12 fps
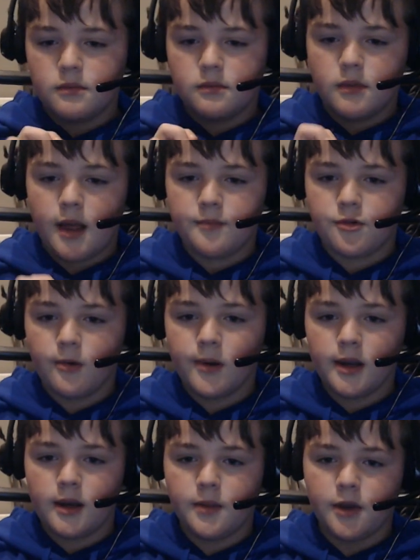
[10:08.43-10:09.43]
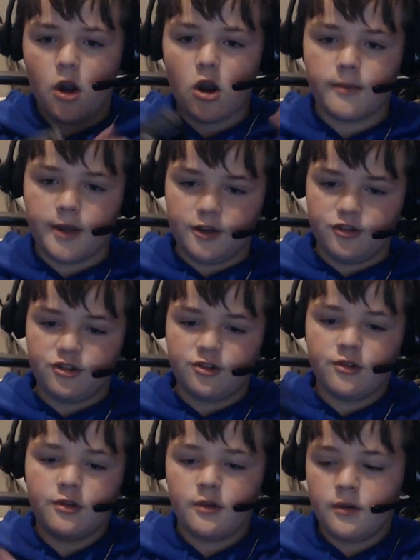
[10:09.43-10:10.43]
I'm throwing it in the garbage.
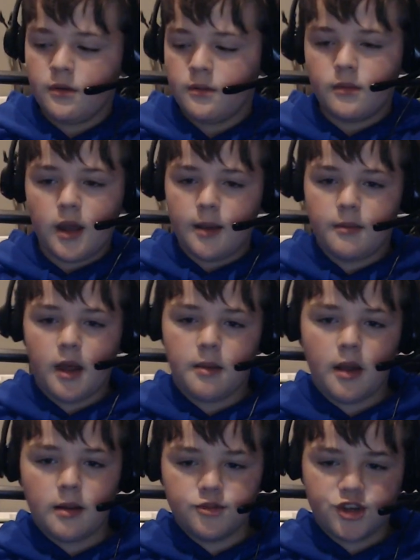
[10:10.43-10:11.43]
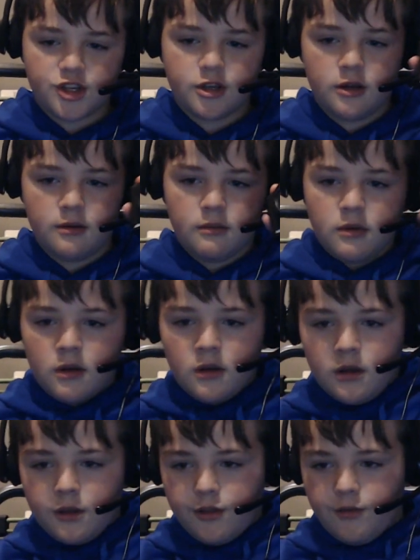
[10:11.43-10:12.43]
I'm just gonna
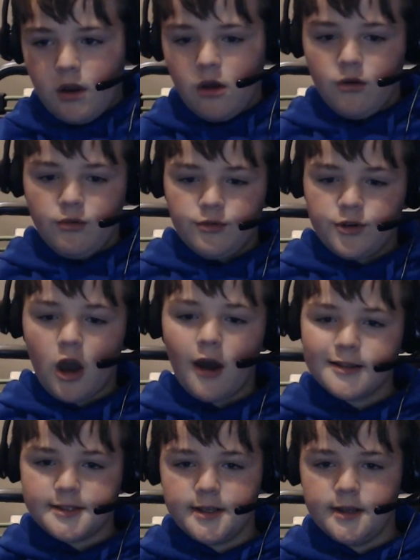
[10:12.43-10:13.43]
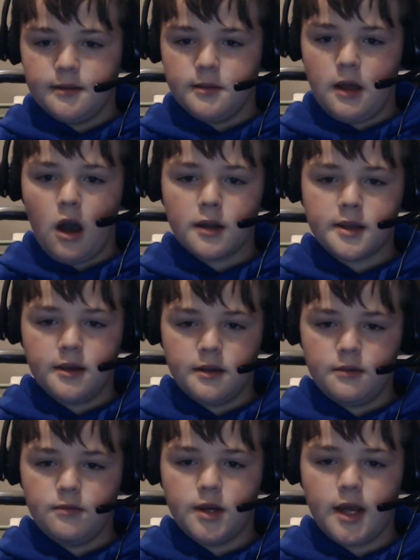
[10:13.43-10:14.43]
toss it, lock it,
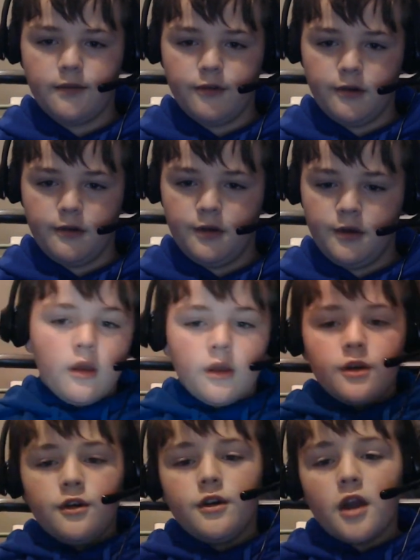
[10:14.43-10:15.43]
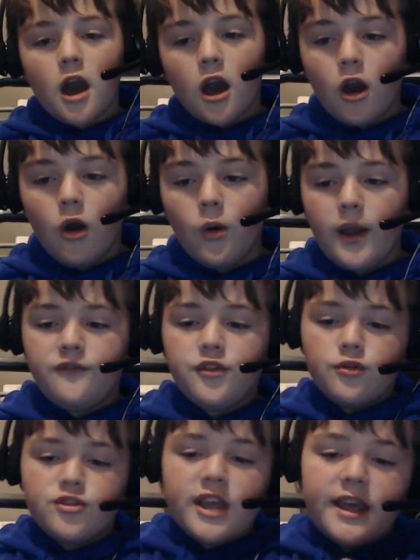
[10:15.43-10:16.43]
whatever." No, if you
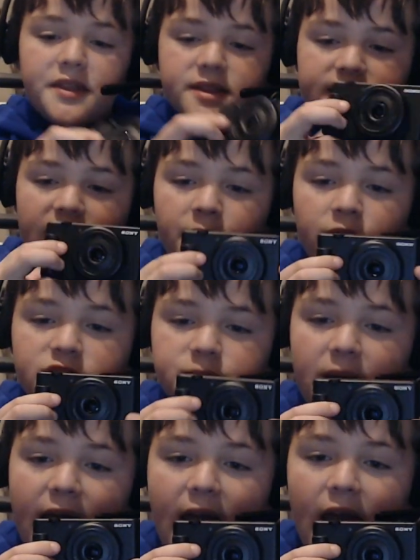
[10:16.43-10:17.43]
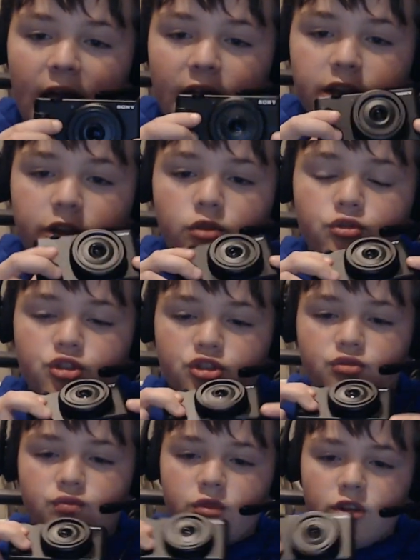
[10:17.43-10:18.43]
say this camera is bad,
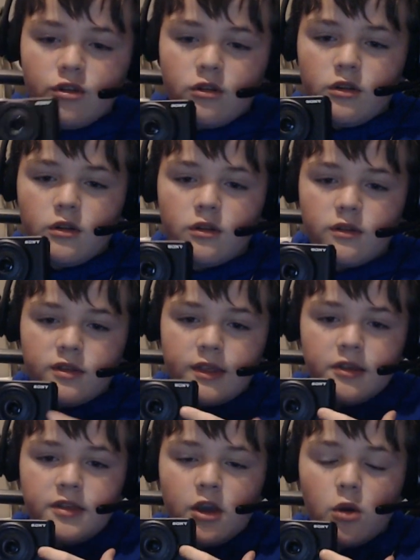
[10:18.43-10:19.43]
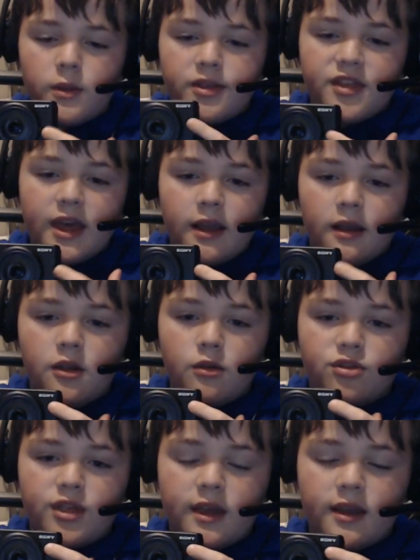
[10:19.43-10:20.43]
the only thing you
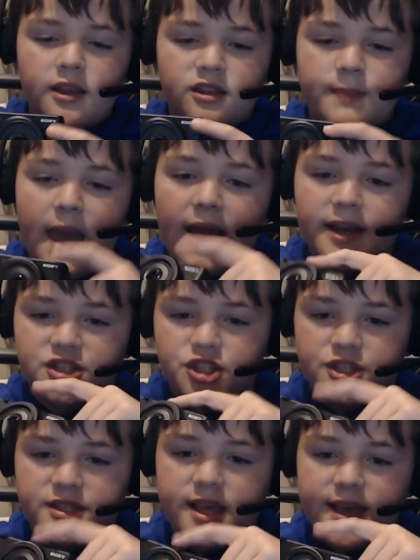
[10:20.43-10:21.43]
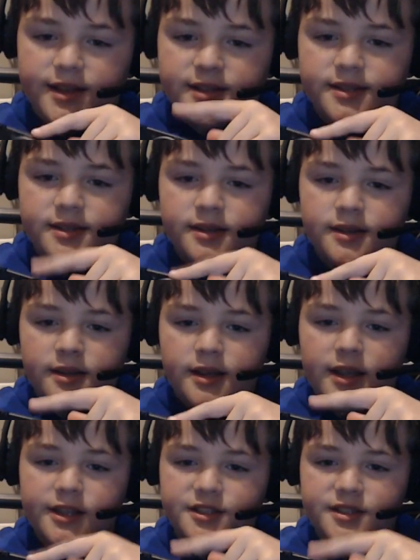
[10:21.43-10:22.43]
think is bad is just this.
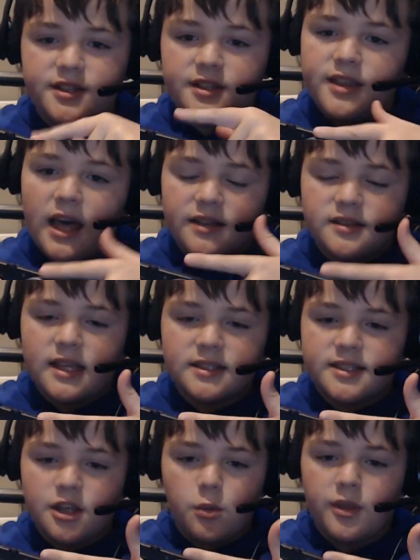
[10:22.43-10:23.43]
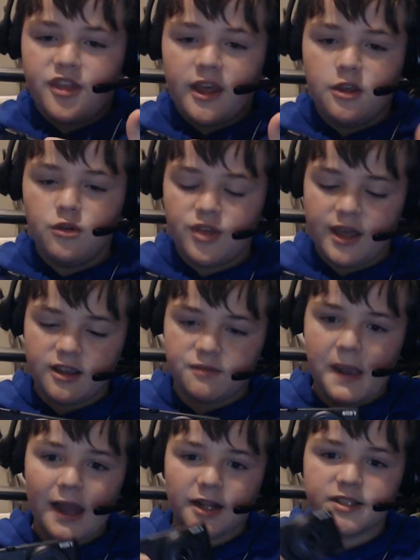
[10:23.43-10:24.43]
That's the only thing you think is
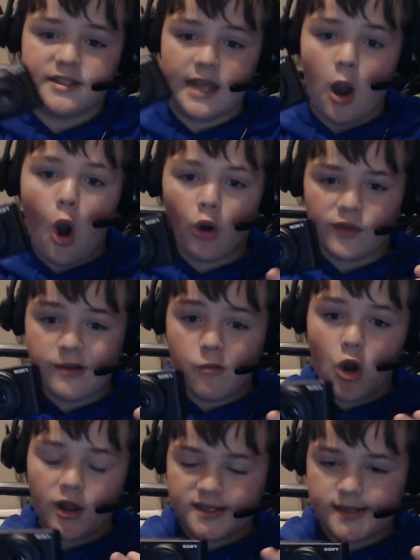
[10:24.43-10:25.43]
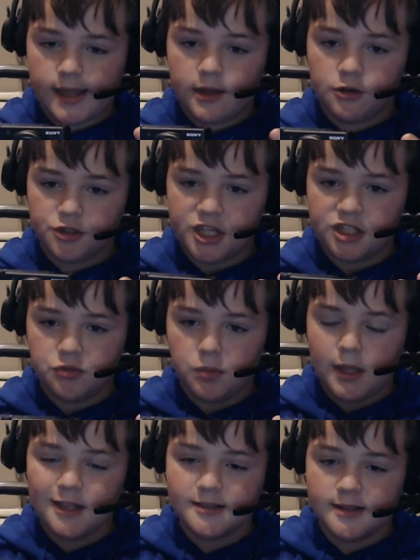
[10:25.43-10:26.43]
bad because all they want is the interchangeable
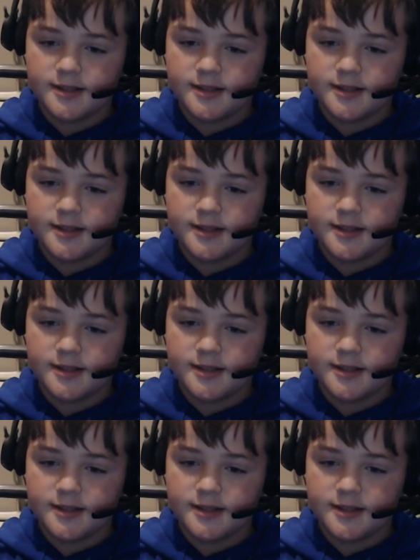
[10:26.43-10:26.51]
lenses.